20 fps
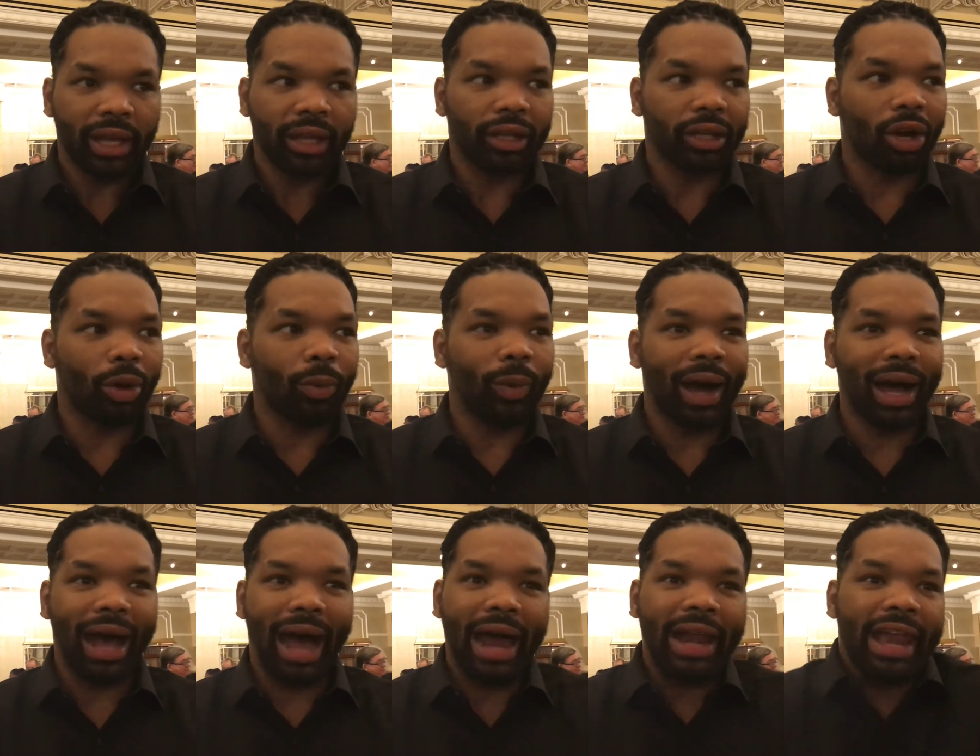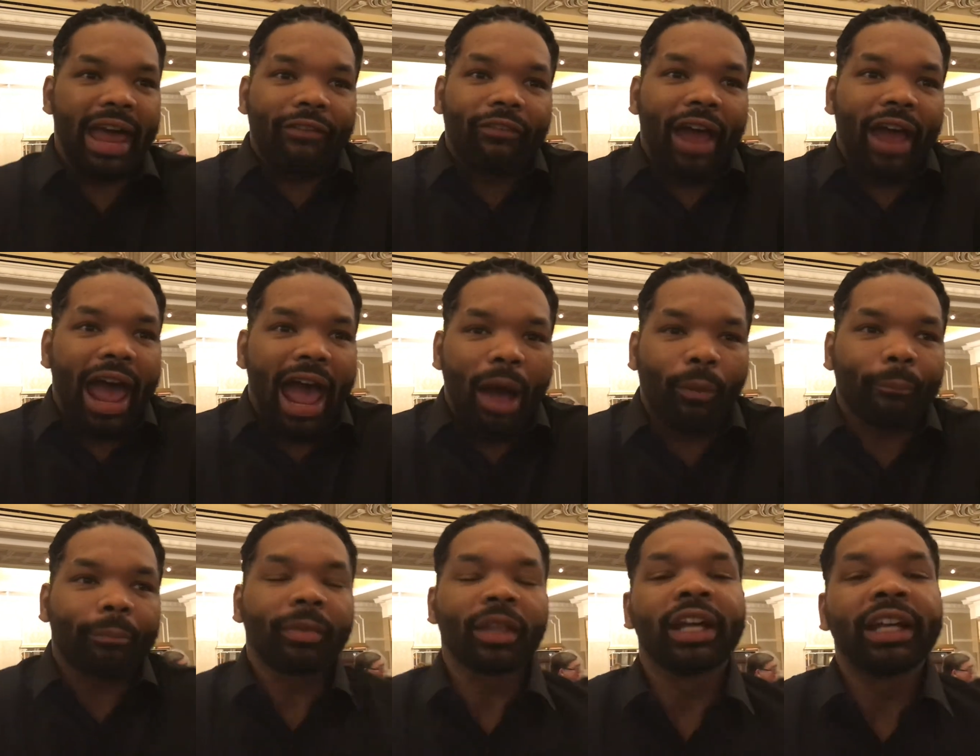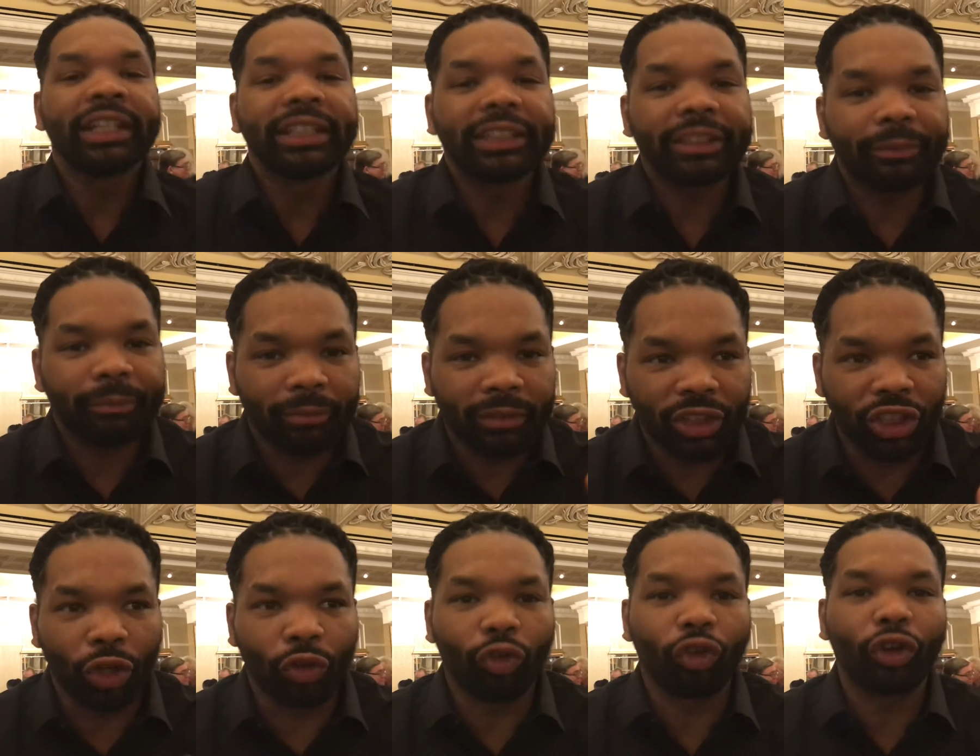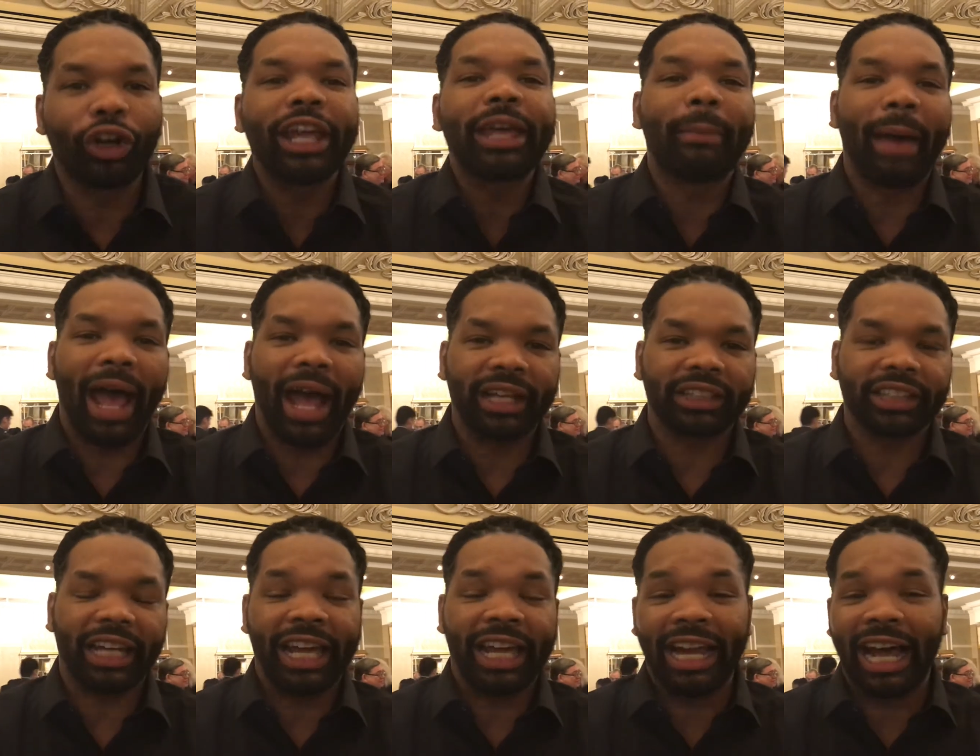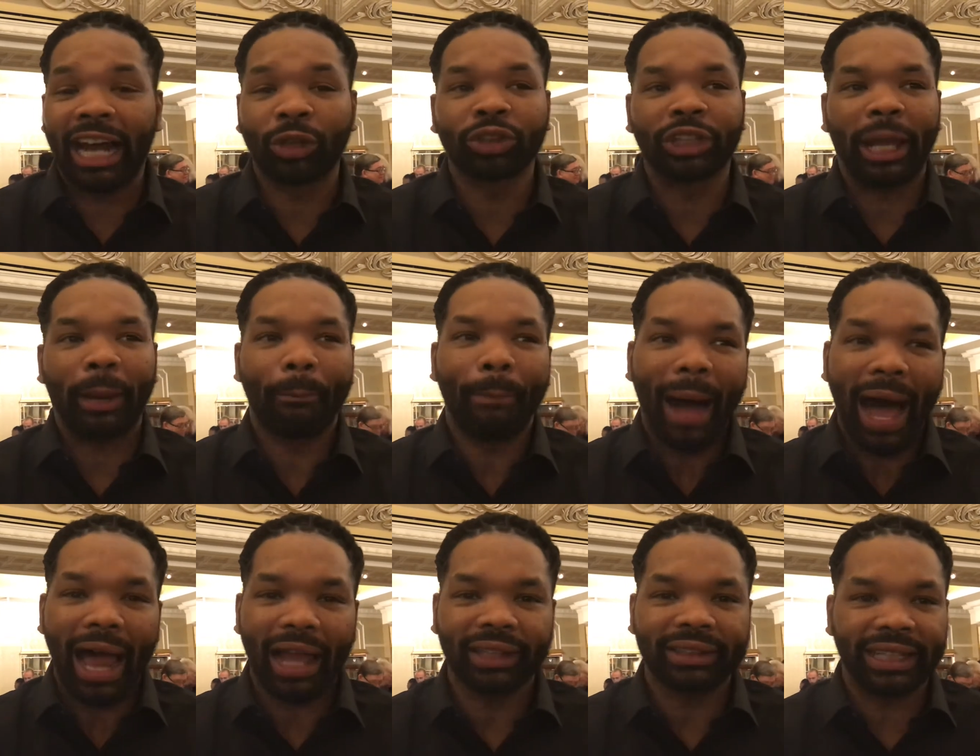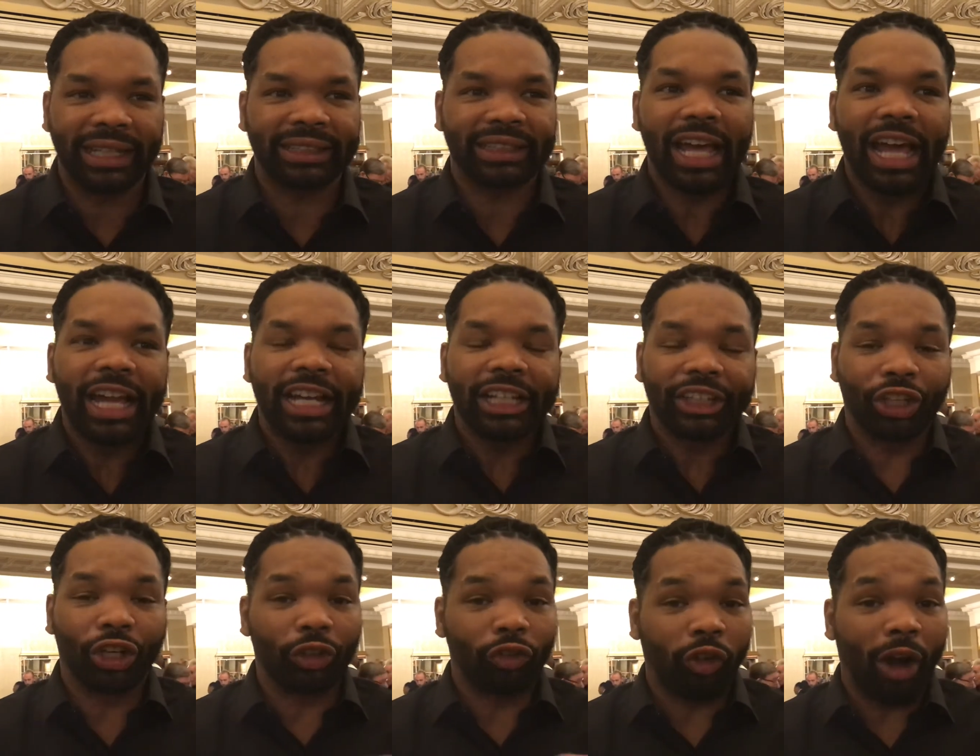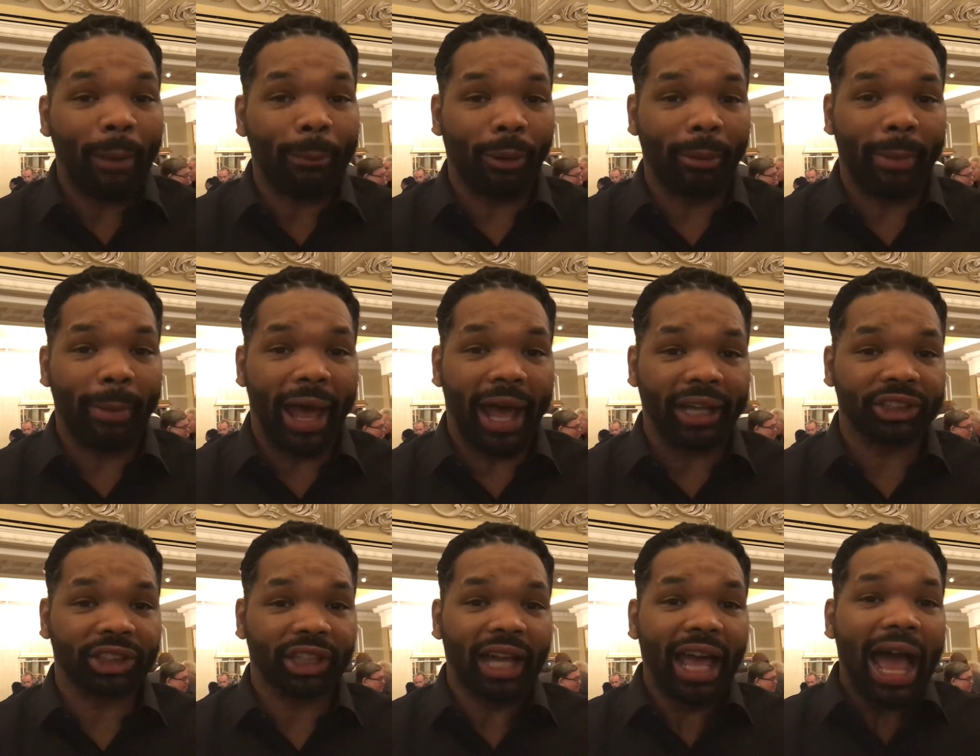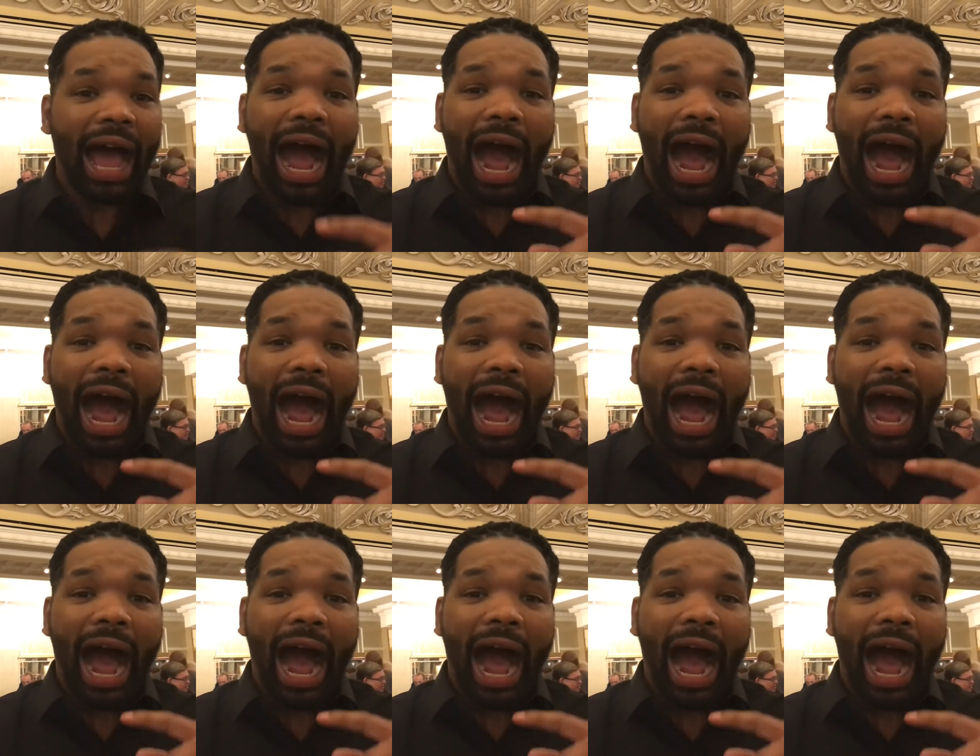You know what? I never had the rematch. And I don't think politics, the rubber match.